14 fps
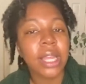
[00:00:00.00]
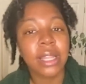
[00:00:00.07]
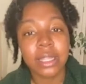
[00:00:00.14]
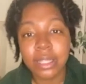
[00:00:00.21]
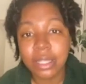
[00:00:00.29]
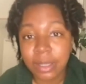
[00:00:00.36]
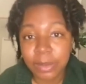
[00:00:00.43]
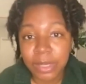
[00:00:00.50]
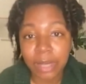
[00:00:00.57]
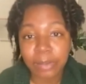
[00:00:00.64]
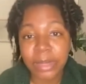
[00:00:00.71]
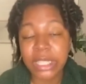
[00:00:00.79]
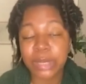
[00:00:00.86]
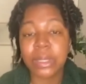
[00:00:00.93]
This is something that
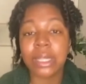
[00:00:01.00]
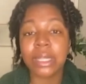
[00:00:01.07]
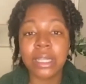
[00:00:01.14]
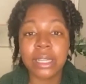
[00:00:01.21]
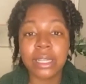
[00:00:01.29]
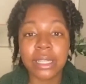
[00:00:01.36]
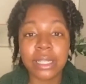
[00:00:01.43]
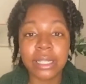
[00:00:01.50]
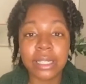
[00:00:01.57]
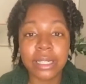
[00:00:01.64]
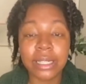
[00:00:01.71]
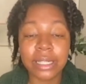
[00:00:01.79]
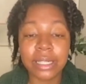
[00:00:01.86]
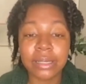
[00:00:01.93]
makes me look
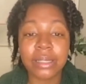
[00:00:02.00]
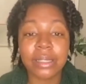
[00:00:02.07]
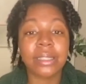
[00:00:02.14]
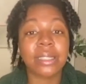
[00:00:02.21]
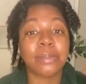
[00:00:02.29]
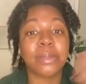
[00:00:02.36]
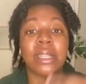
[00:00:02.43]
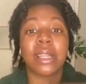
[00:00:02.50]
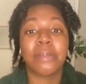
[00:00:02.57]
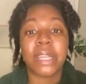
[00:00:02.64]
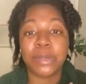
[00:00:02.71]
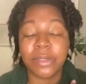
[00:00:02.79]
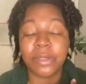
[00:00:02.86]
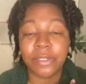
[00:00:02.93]
good, something that
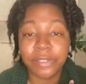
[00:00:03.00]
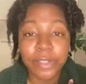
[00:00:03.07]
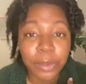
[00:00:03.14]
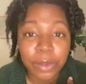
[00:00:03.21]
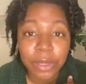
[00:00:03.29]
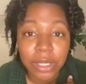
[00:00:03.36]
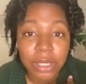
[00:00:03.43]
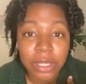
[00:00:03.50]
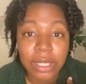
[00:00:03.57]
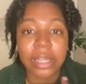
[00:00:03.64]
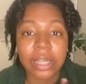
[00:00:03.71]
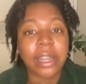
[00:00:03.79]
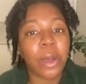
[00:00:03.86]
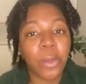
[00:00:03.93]
makes me feel good.
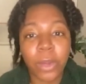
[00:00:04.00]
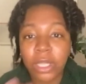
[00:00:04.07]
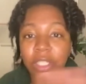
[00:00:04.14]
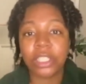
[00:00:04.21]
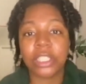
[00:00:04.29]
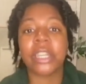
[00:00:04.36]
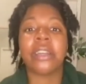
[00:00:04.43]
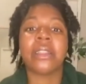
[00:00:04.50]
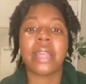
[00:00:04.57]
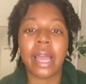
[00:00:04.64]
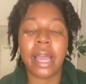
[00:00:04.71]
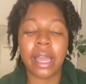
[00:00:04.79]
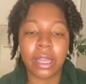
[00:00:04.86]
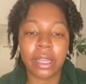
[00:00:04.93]
And I want to share
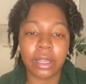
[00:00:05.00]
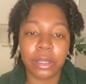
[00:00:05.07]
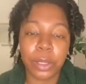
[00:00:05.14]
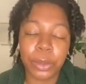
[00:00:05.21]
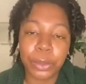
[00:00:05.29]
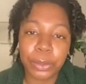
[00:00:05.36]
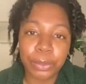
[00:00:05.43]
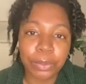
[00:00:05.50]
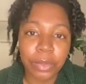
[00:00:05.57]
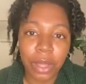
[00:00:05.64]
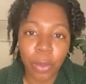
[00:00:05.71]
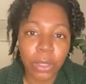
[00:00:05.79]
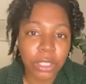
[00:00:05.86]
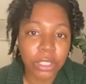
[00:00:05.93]
that.
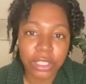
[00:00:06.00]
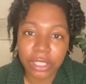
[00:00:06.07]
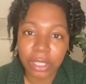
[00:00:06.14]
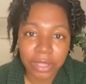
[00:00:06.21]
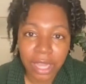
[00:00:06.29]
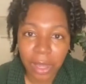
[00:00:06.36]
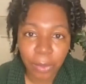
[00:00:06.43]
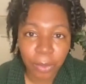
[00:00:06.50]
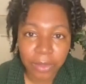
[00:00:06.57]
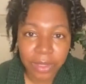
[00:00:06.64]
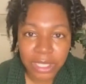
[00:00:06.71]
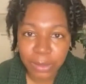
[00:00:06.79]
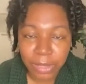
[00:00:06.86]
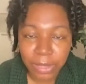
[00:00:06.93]
I want to share that with
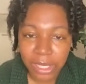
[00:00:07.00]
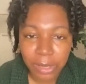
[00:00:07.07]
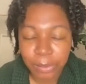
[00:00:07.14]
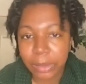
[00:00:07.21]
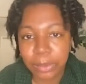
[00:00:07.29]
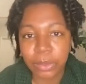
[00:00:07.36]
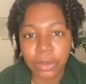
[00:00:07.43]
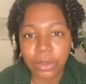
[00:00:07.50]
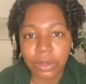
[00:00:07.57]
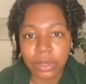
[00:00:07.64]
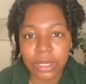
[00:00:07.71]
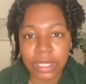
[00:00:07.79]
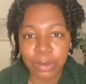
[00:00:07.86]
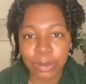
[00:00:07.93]
as many people
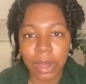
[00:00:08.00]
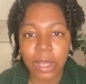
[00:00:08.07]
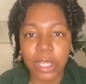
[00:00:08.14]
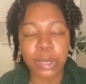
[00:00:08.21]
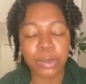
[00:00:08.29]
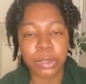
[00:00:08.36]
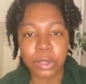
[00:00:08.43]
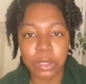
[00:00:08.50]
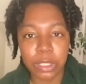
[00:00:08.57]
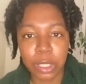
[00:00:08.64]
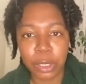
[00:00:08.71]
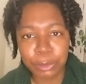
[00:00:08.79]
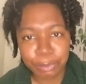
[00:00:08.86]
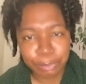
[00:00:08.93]
as possible.
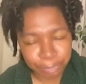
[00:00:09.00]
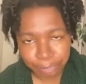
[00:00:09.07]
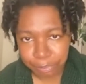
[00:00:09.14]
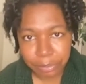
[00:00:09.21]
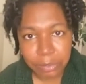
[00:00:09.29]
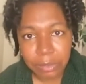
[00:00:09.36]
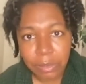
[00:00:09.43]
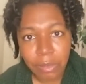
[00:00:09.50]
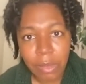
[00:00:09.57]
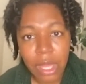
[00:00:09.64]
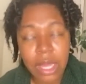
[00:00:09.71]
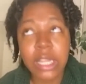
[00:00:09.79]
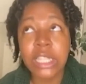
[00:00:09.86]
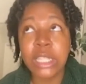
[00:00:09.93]
So
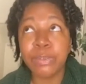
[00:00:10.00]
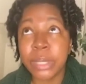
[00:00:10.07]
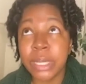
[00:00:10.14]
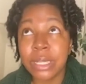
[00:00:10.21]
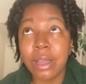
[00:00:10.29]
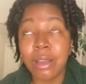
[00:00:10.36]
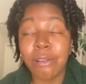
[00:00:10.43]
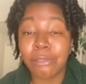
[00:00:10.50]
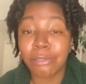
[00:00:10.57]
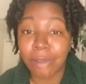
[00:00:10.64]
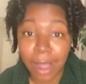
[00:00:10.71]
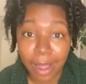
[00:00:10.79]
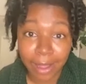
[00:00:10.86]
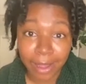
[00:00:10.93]
it's been a
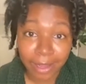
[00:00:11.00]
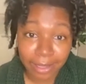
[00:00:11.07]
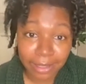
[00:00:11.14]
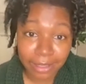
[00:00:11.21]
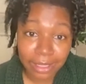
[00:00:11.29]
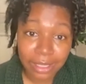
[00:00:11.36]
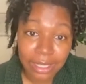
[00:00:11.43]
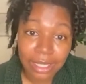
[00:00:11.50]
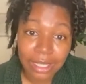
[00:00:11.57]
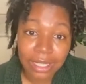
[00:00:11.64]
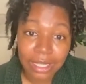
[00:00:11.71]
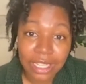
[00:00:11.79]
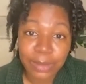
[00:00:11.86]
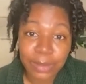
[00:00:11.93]
ride.
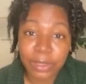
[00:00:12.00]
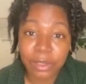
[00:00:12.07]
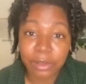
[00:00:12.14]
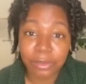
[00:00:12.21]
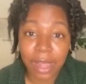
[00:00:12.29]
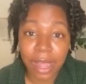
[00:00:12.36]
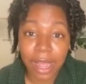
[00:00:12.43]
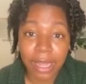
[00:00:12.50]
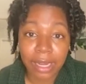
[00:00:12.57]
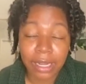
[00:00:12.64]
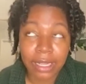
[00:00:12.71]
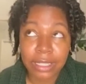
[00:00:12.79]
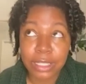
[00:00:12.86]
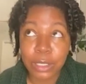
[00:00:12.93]
It's been a ride.
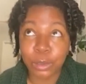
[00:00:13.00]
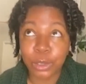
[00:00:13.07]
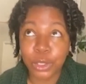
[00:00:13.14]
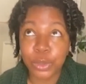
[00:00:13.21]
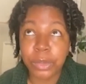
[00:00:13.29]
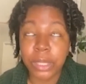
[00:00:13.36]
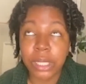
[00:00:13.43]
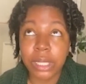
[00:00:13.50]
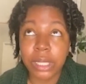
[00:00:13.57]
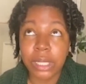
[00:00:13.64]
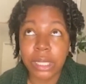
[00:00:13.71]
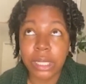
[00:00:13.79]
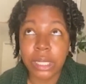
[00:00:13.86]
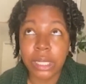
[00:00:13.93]
And social
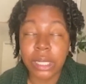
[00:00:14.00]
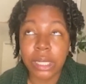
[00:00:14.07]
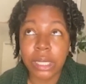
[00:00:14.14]
media,